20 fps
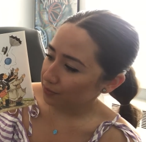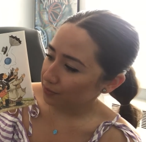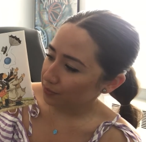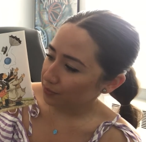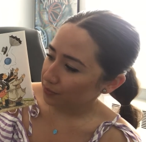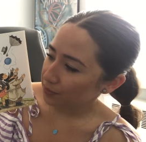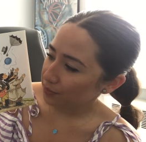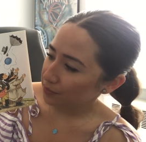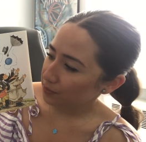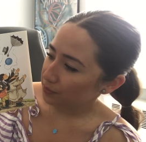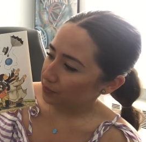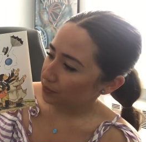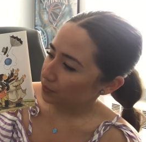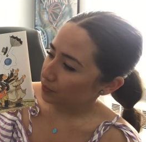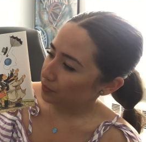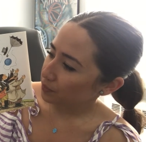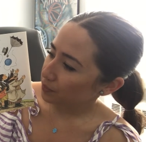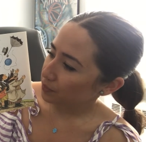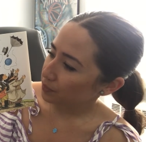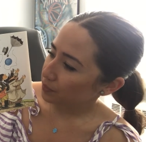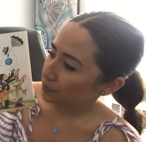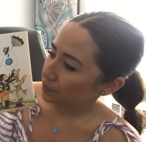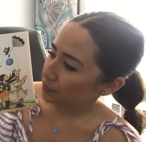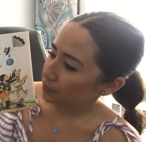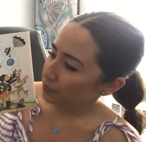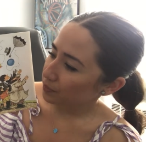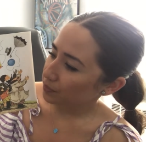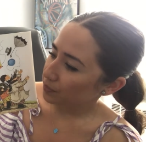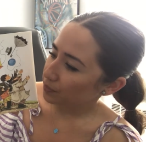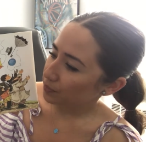
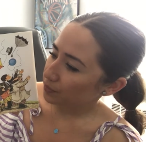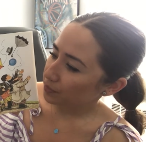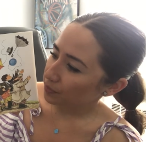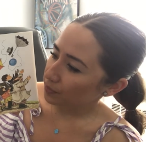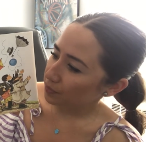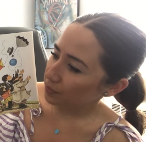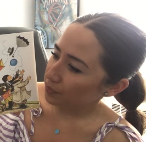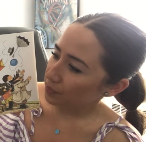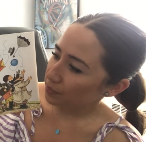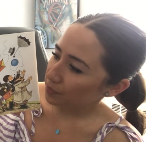Nobody speaks.